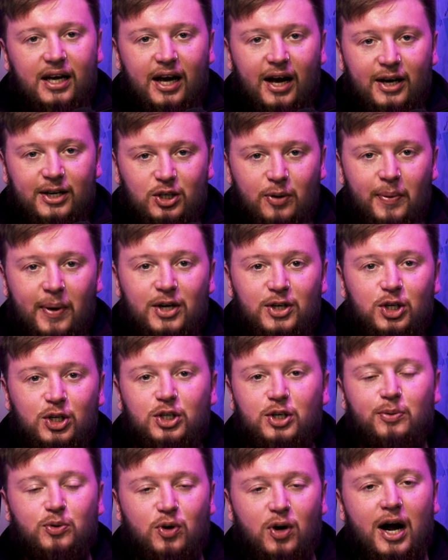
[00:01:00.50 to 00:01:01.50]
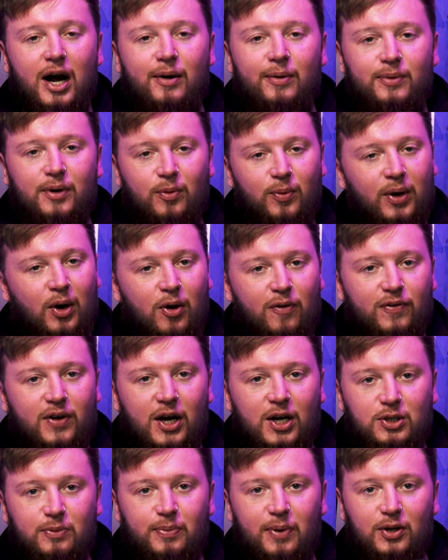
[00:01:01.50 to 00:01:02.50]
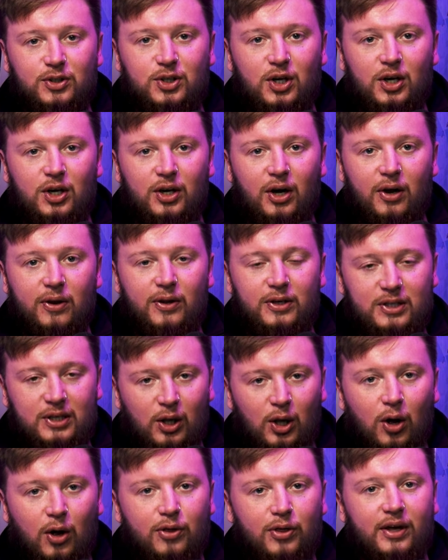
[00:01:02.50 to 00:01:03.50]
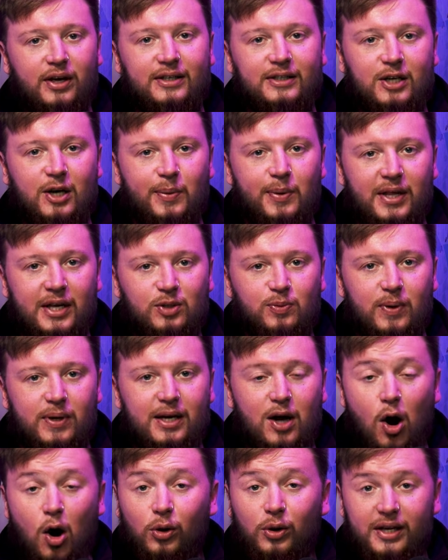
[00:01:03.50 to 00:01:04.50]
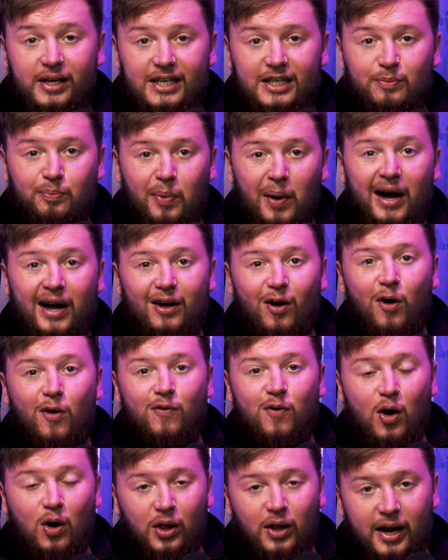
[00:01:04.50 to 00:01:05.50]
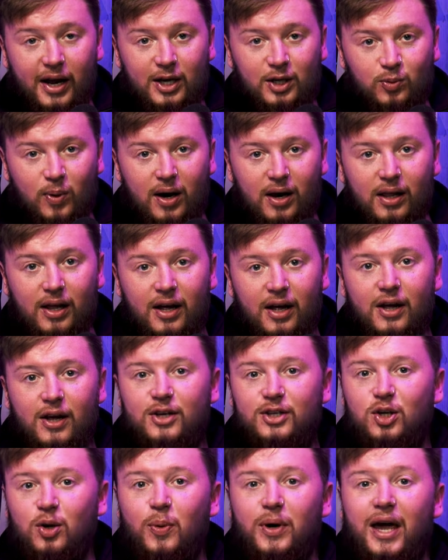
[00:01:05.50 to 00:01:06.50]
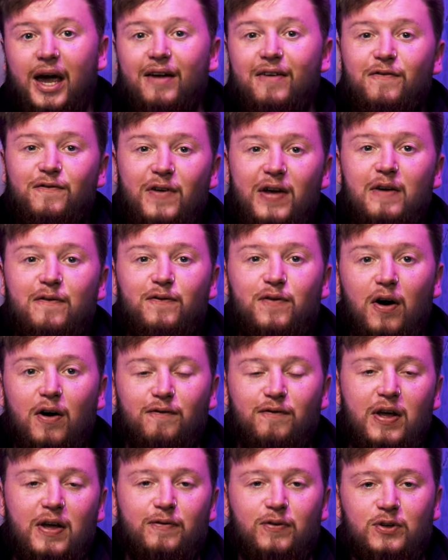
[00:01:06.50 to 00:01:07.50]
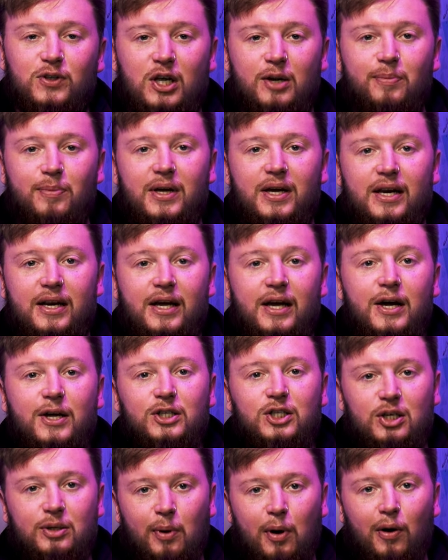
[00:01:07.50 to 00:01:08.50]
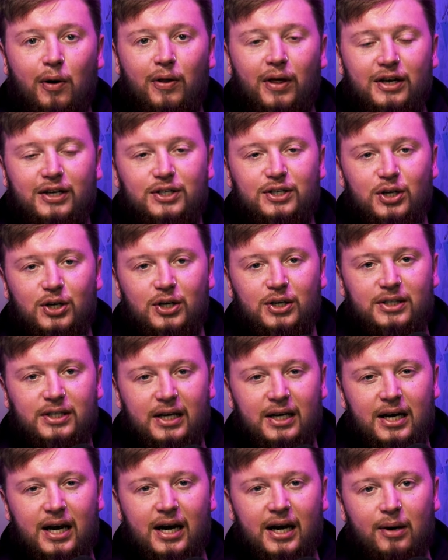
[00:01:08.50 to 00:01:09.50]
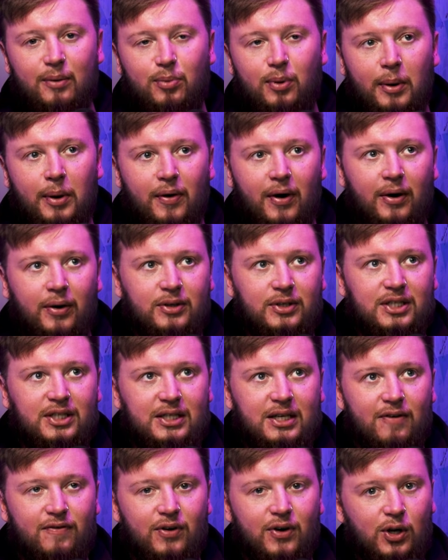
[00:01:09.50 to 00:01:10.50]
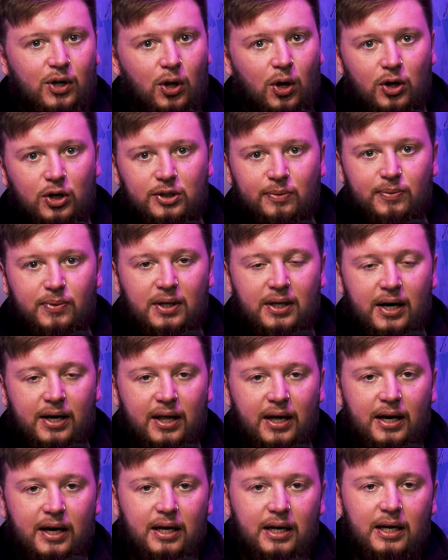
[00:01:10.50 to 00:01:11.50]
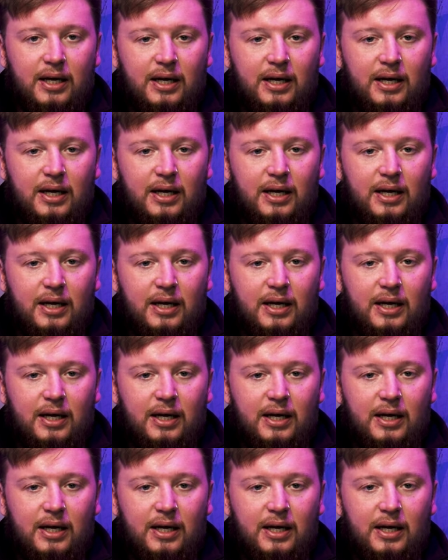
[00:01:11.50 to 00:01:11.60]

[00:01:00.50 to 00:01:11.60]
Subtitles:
So make sure you subscribe, your notification bell turned on. There's a lot of things coming this week. Ollie is back off holiday as well, so we're getting FIFA's going to be in tomorrow. That's Thursday night, probably around 7 o'clock, something like that.